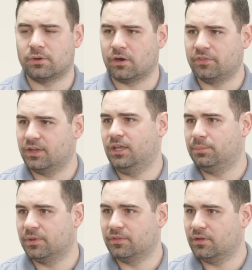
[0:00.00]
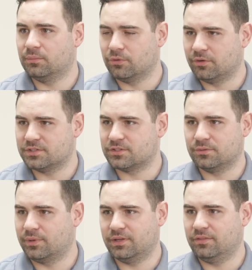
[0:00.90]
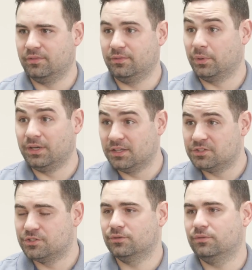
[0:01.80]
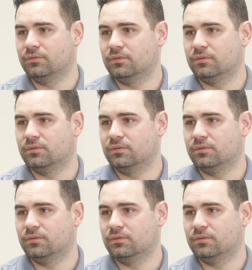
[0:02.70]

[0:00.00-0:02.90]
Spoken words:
so are they keeping the employees the way we need to?